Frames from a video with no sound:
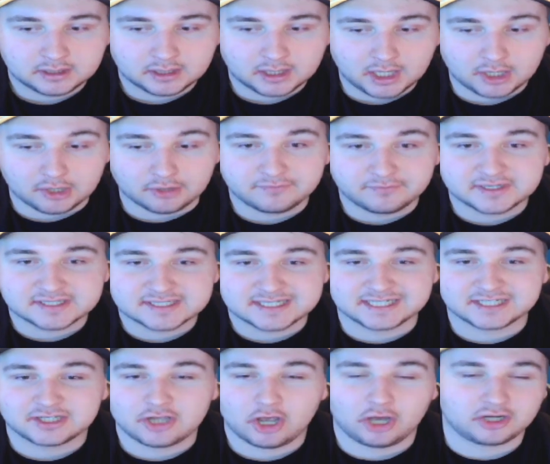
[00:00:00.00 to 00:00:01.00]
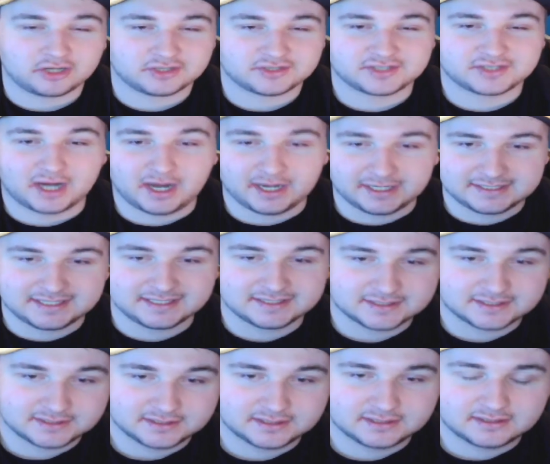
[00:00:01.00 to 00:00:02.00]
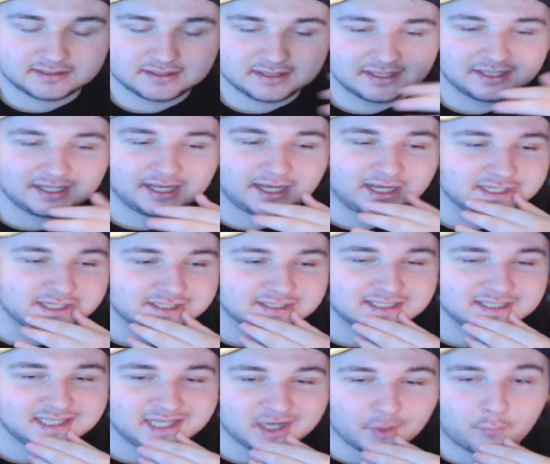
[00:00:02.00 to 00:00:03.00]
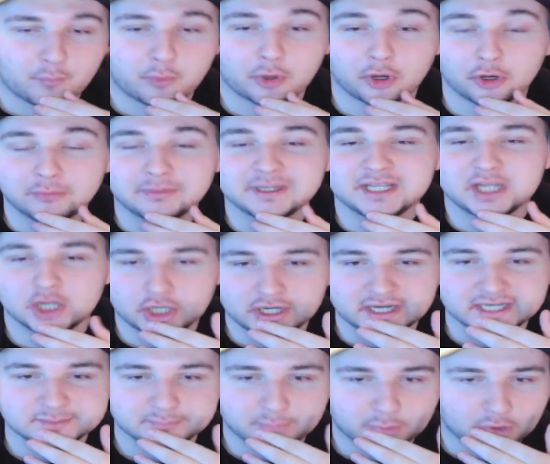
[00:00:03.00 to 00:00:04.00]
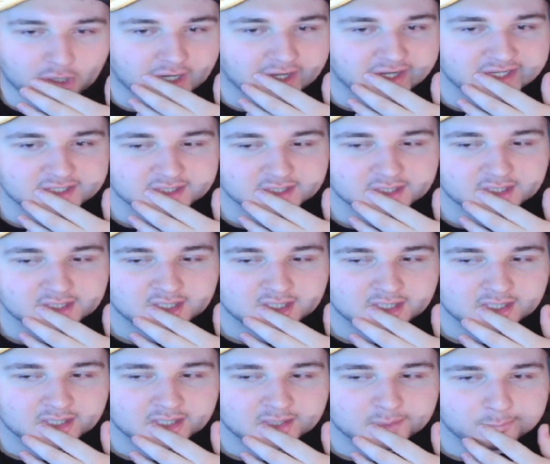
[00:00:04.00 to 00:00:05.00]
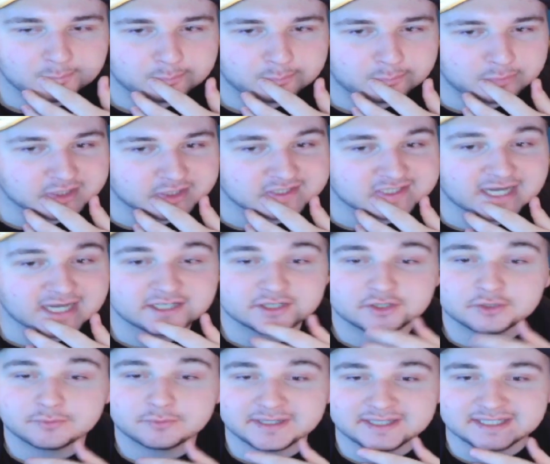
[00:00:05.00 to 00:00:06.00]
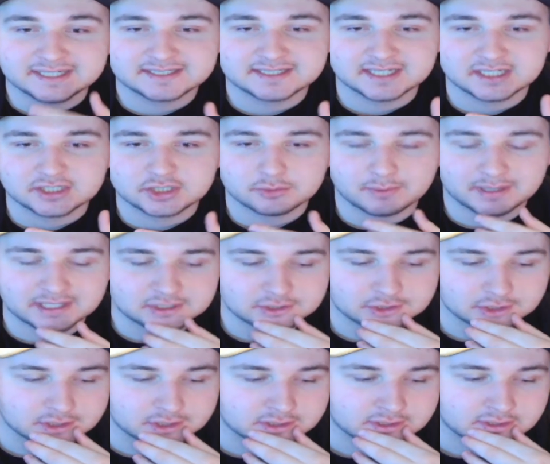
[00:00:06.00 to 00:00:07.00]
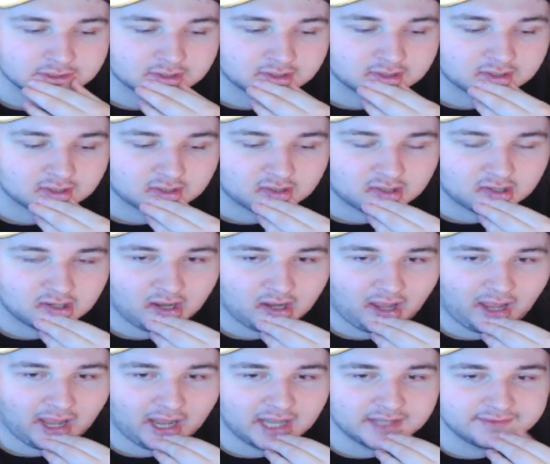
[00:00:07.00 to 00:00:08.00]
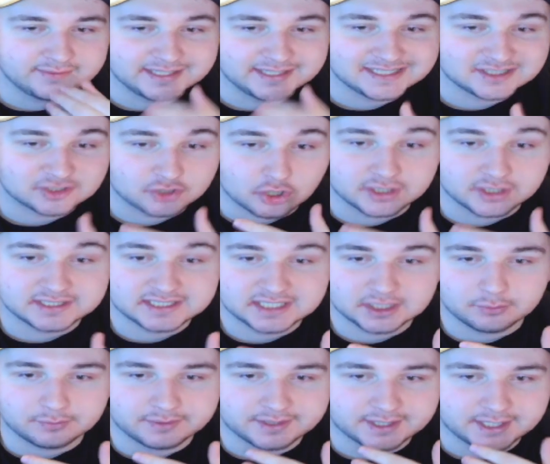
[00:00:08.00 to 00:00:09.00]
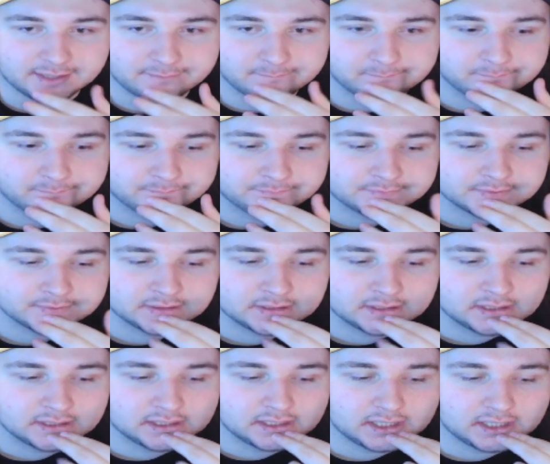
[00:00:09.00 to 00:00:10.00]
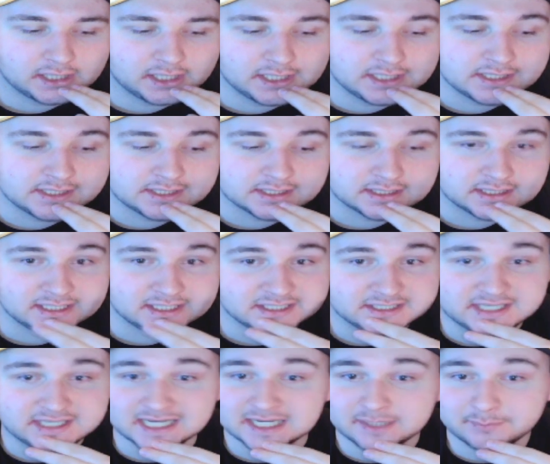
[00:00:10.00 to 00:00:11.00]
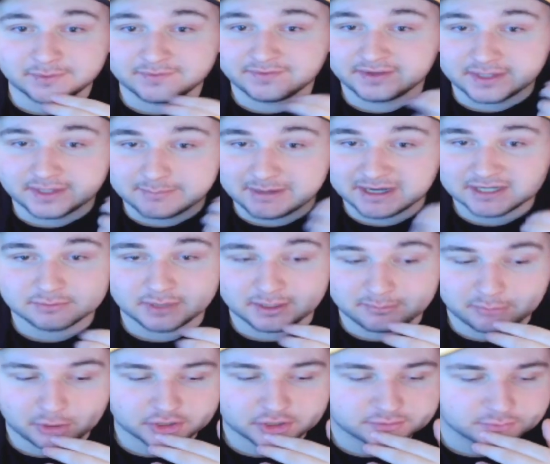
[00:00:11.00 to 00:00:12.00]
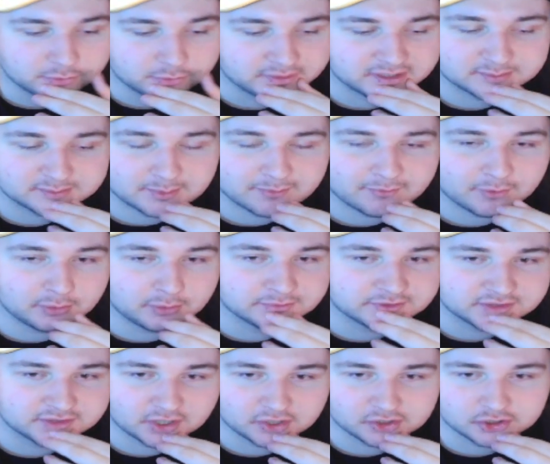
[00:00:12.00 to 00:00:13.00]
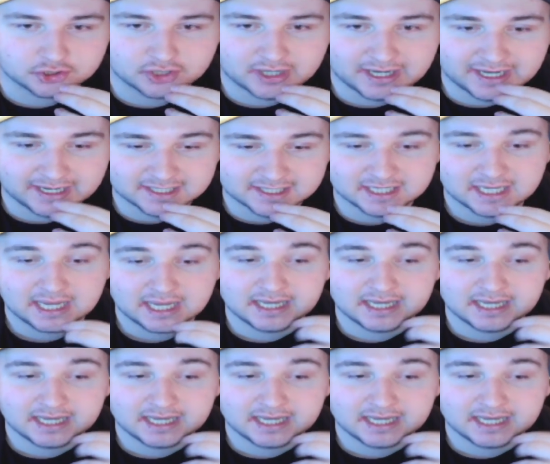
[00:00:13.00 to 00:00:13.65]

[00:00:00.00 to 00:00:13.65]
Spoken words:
And obviously, Carlos Sainz is, like, it'll probably hurt his pride, but he's ended up in this situation and he's got to deal with it. and is dealing with it the best way possible with his performances on track.